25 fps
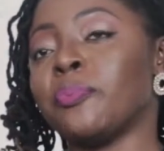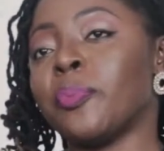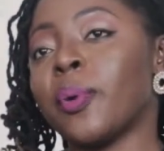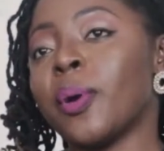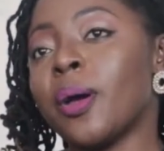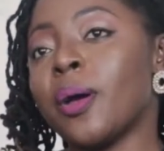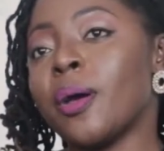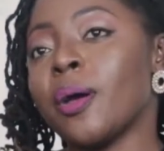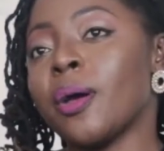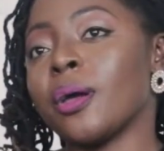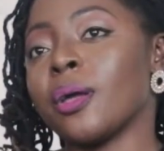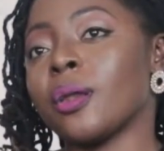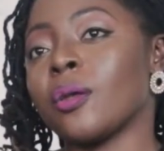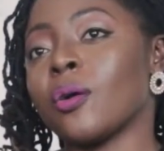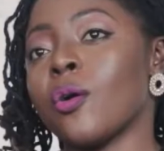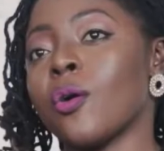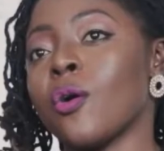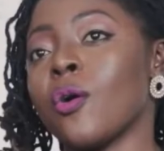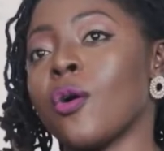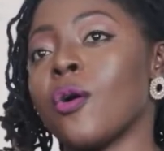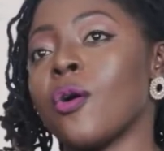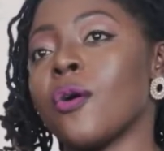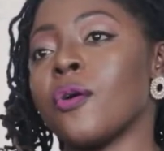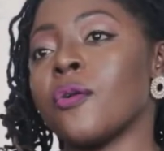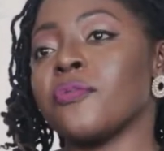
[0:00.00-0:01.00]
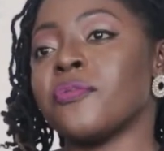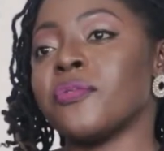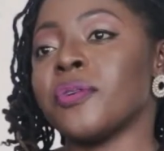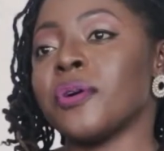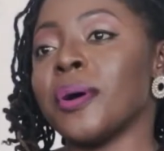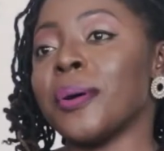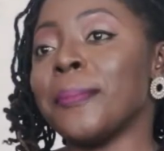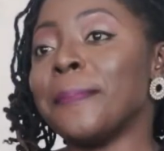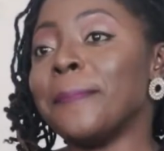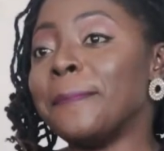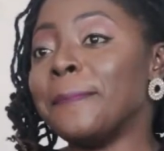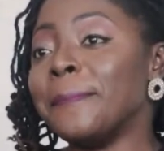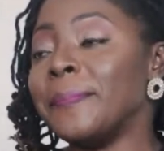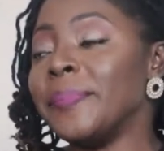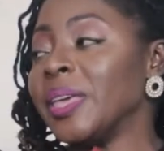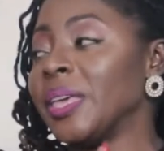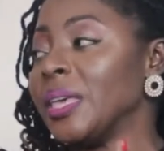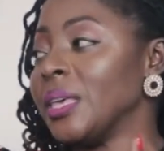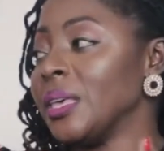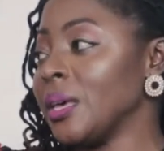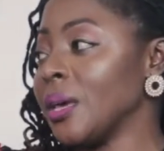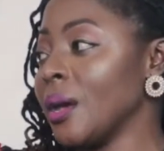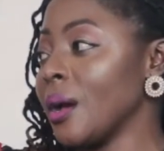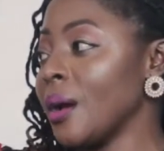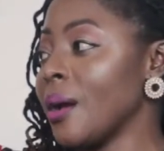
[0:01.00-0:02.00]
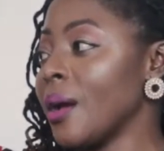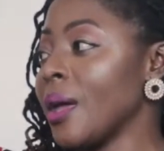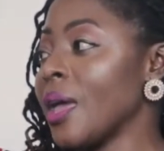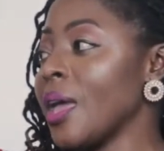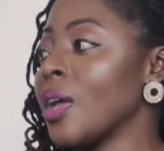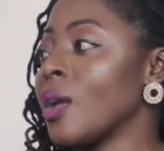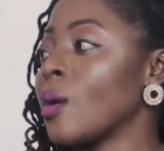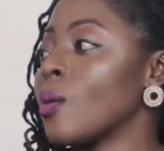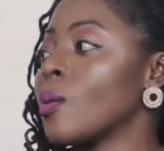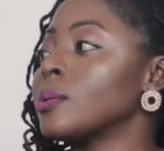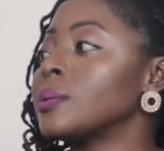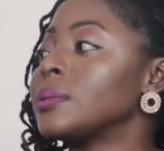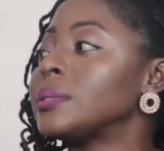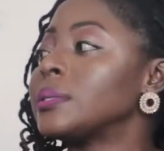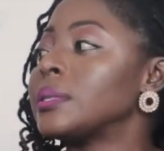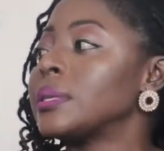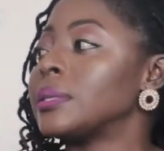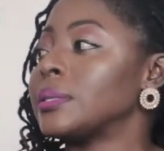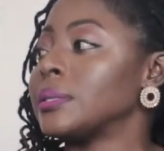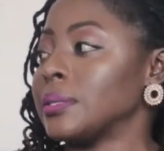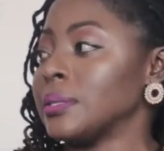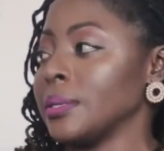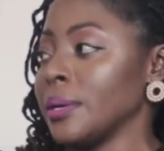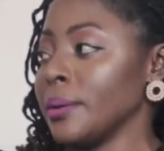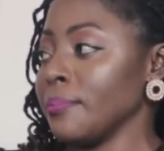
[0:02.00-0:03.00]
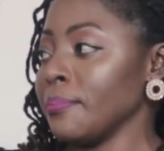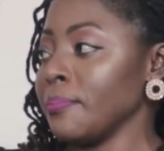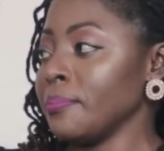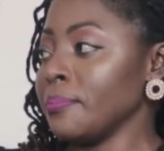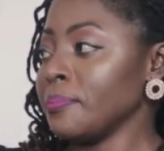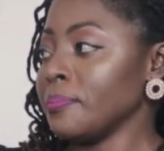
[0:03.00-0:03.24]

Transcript: part of a bigger ecosystem,